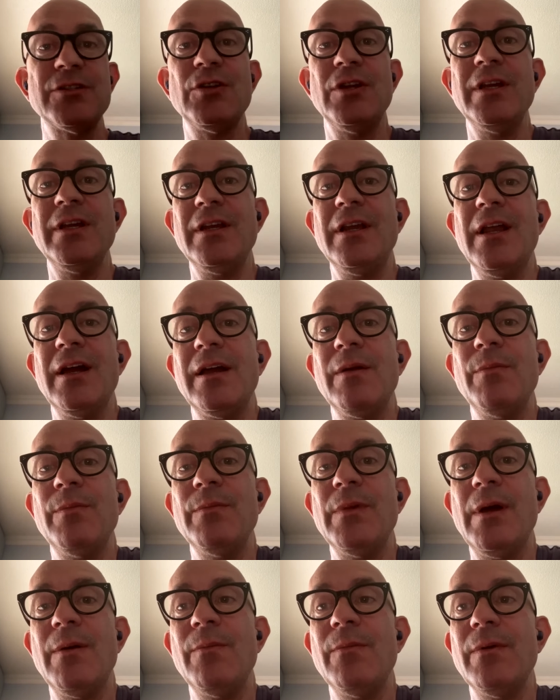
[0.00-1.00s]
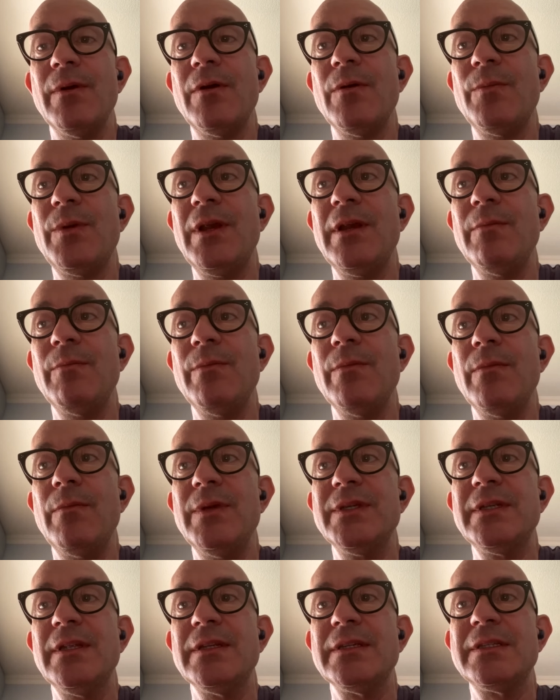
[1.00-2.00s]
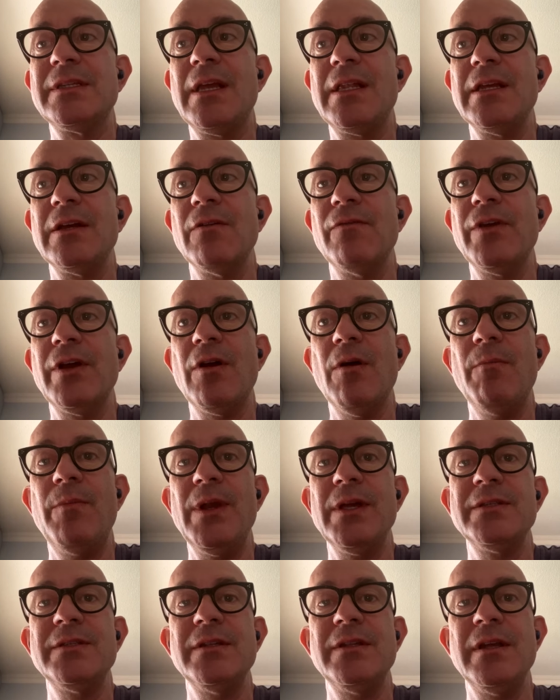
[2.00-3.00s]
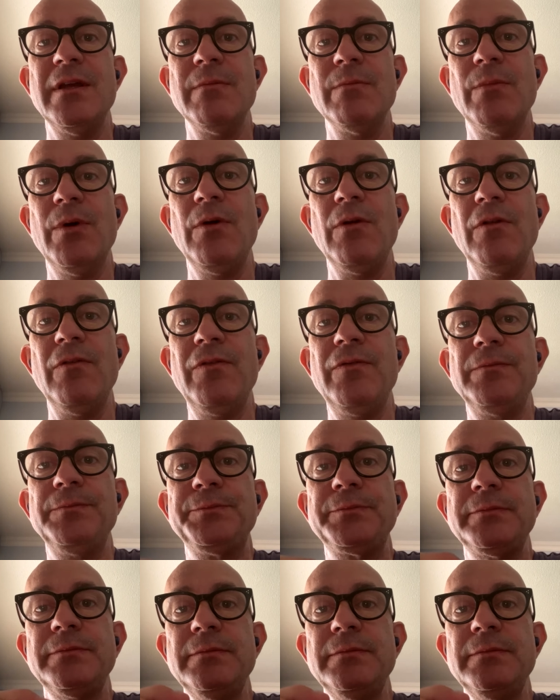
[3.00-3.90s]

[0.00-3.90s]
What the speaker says: actually like a complete misunderstanding of the complexity involved